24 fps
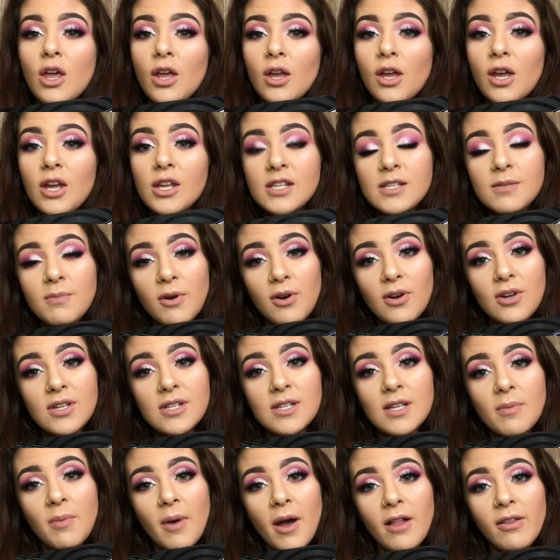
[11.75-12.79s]

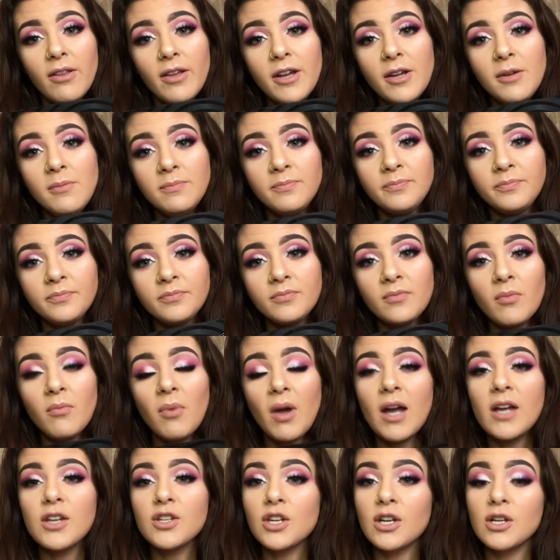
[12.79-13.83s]
Conspiracy palette
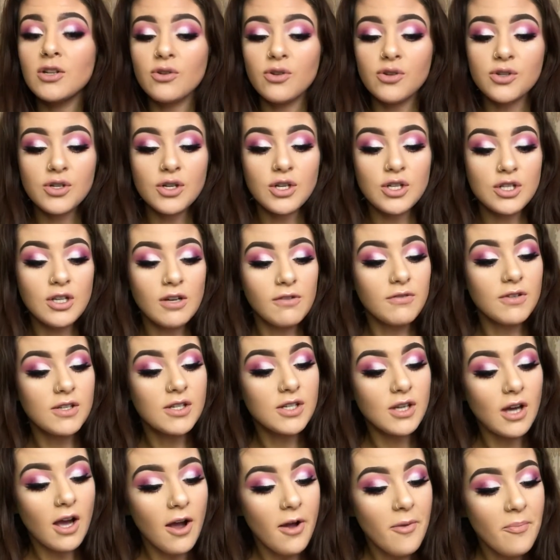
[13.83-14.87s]
by Shane Dawson and Jeffree
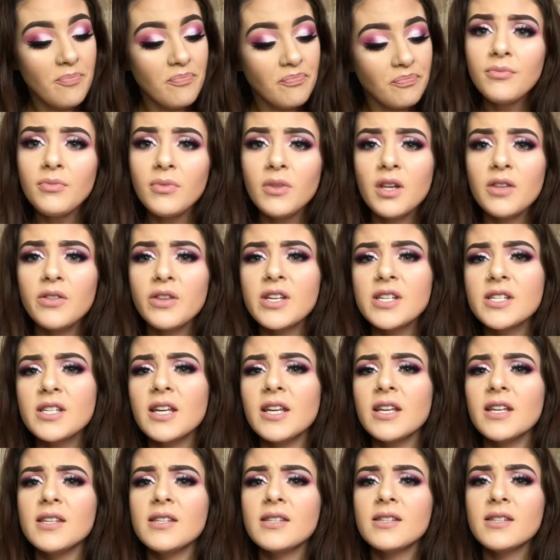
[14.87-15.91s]
Star. This
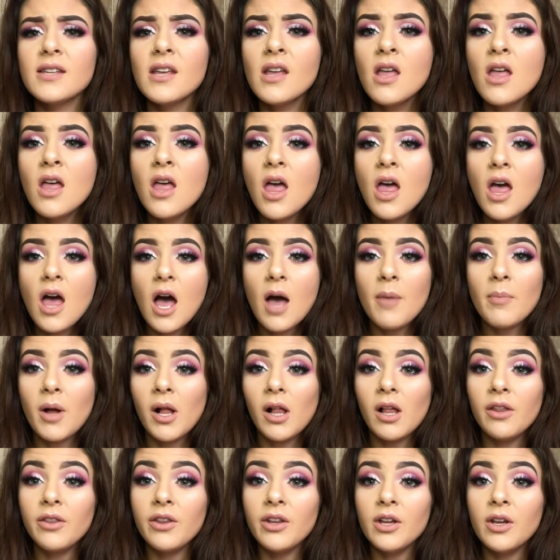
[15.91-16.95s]
is a
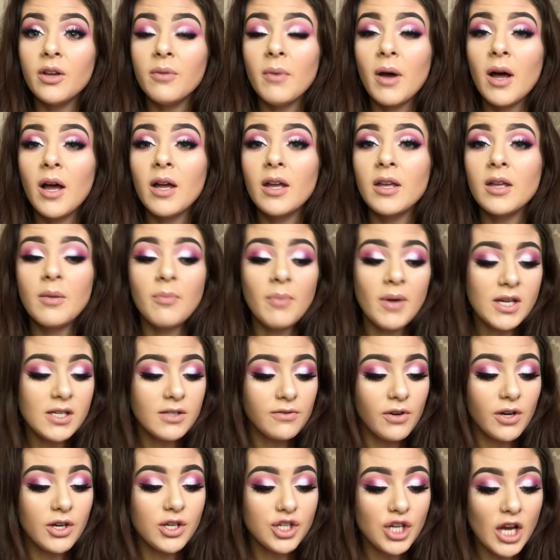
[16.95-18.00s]
palette that my best
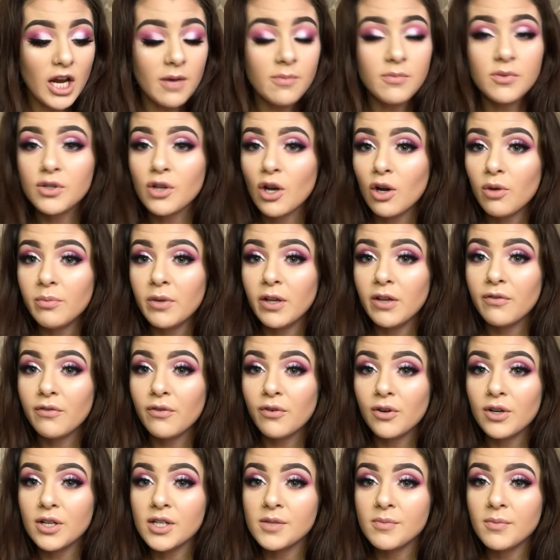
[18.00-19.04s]
friend James got me for
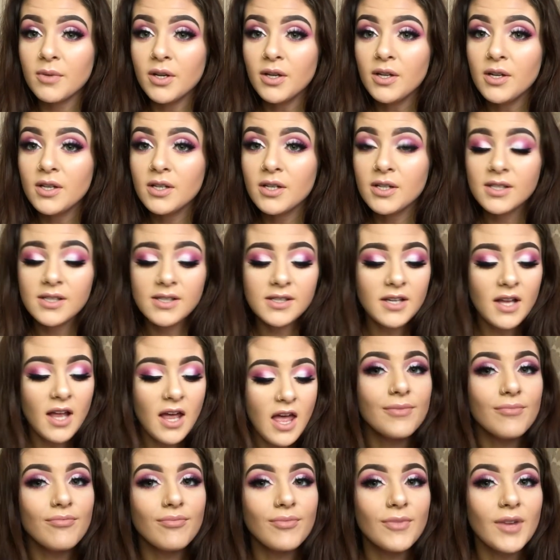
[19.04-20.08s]
Christmas.
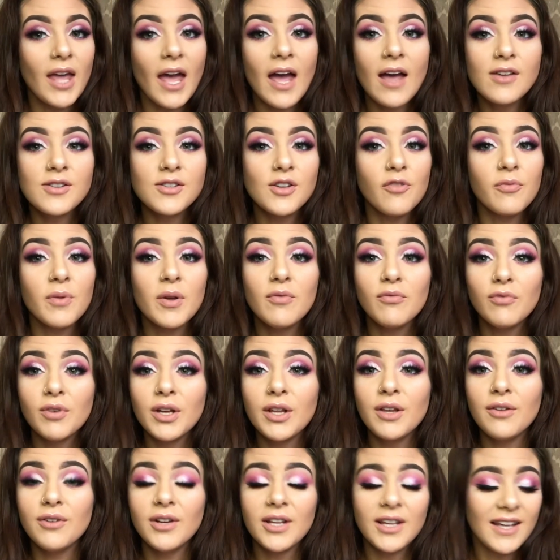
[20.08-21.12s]
Yeah, so I've been
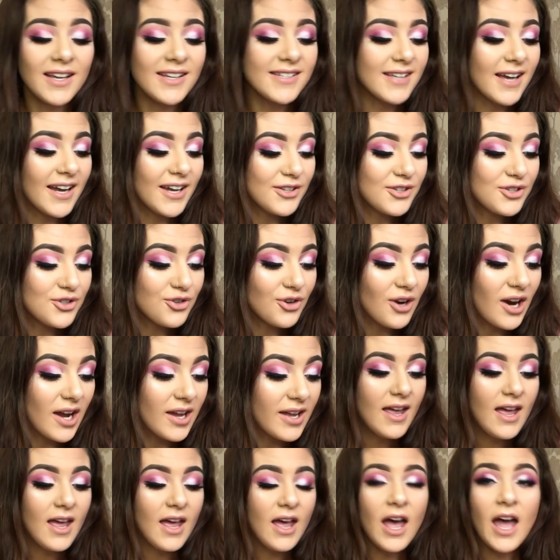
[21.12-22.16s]
really excited to try it,
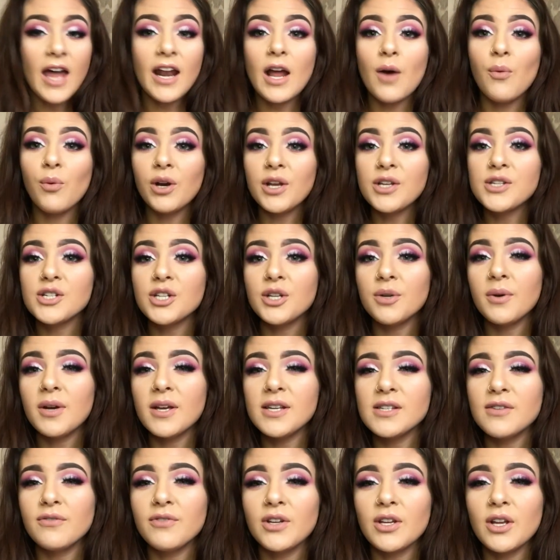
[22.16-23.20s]
and I wanted to do it as
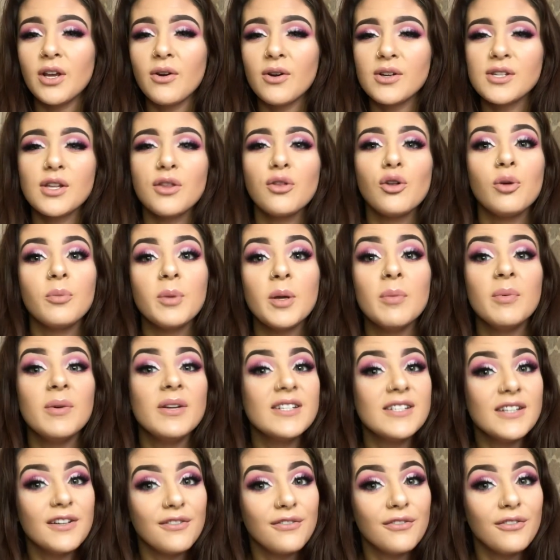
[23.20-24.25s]
a video because I thought it'd be a bit
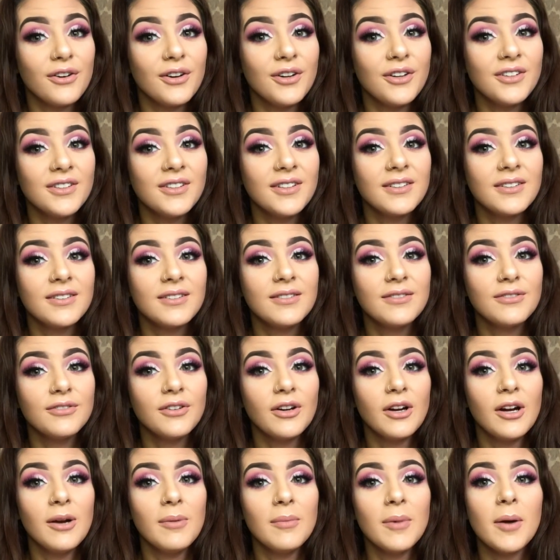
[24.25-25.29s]
different
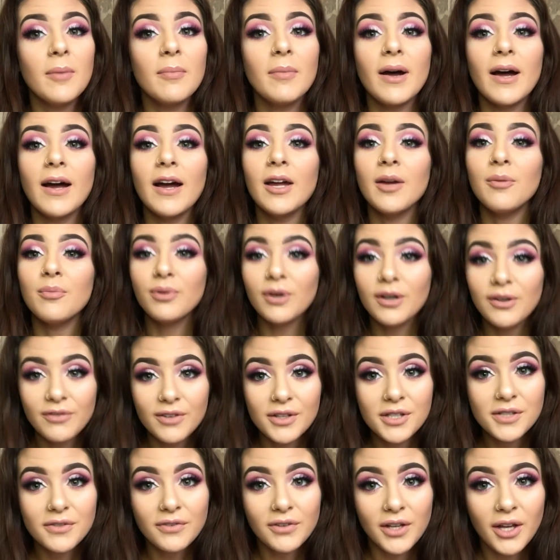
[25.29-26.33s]
from my
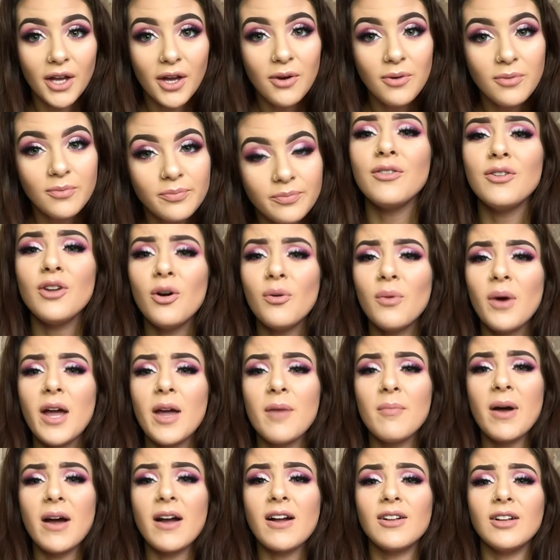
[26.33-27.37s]
previous video. No way am
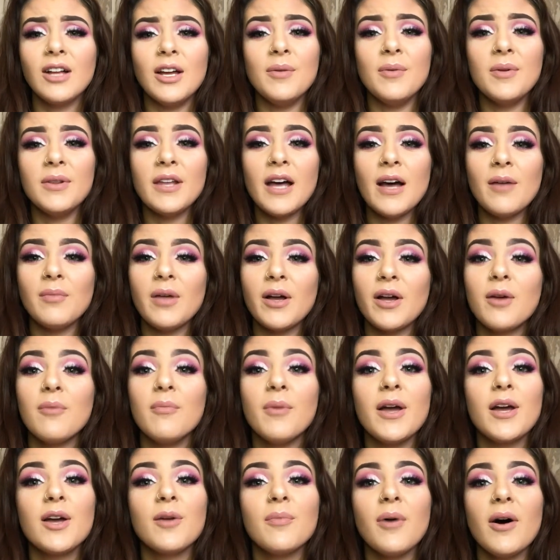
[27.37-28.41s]
I claiming that I'm like a
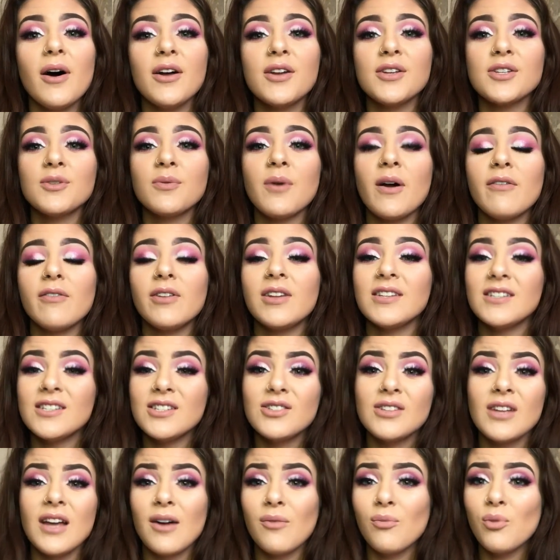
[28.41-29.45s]
makeup artist or whatever. This is
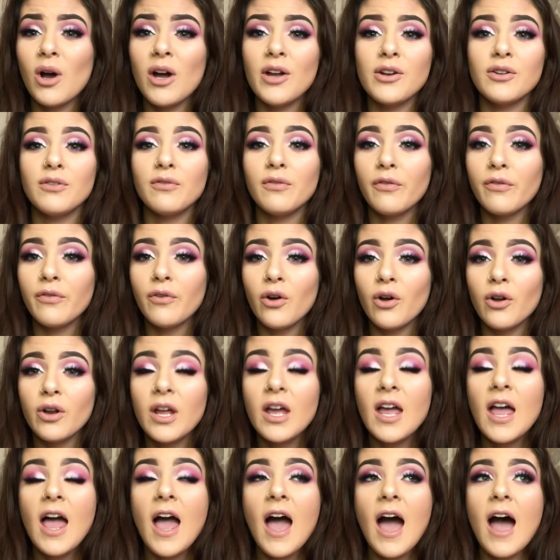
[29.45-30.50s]
what I do for fun,
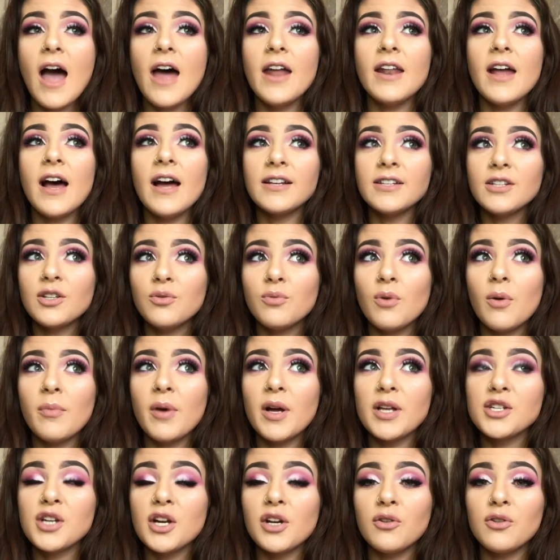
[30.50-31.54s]
and I didn't want my
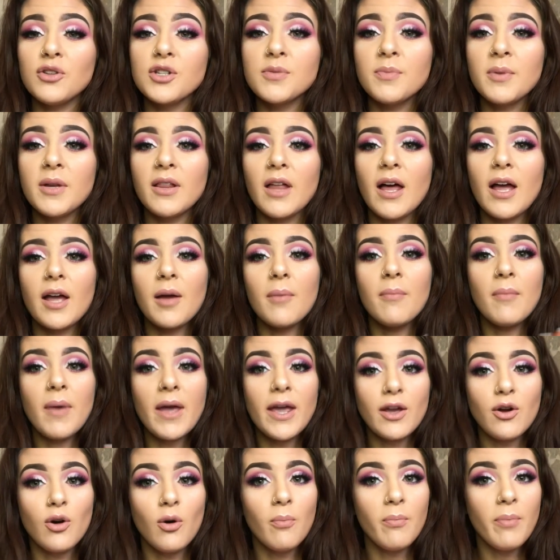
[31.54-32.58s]
channel to be like
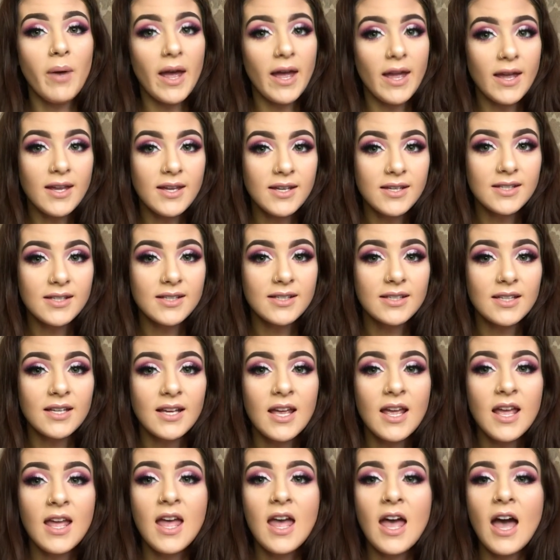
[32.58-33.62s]
makeup based.
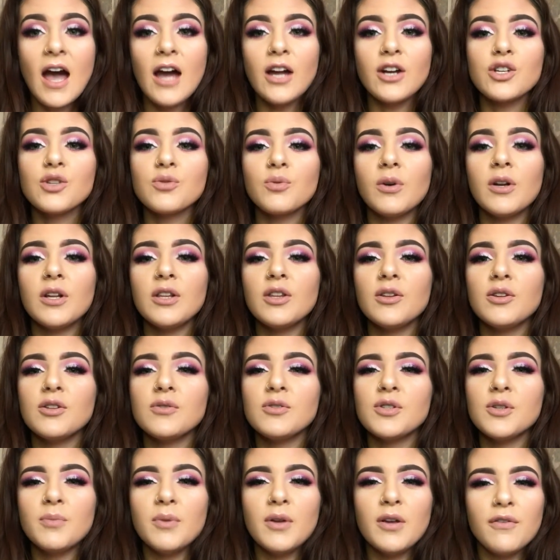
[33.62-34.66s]
I just wanted there
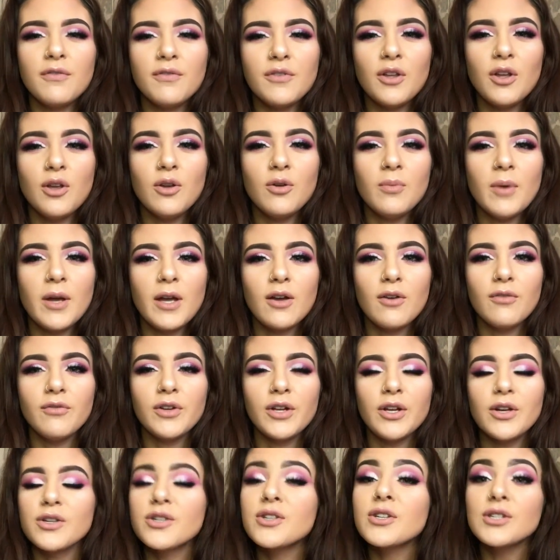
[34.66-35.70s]
to be a few makeup
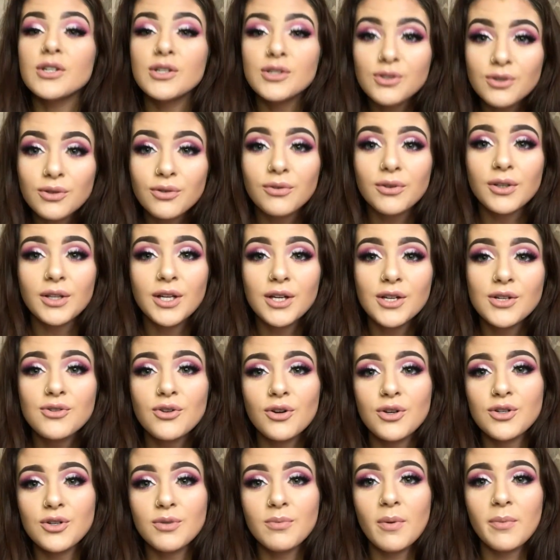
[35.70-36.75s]
videos because I do really enjoy
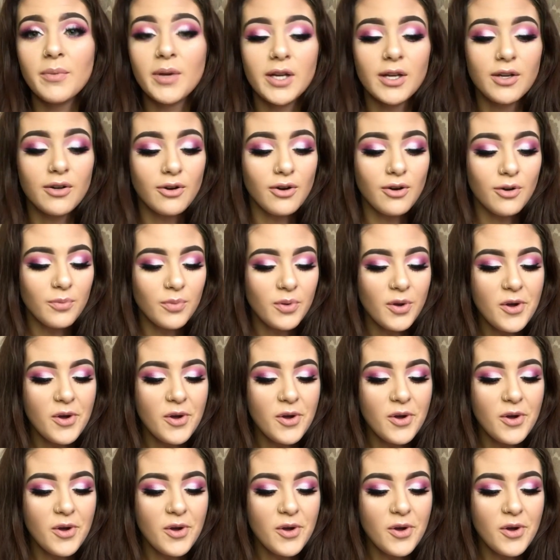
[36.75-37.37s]
doing my makeup.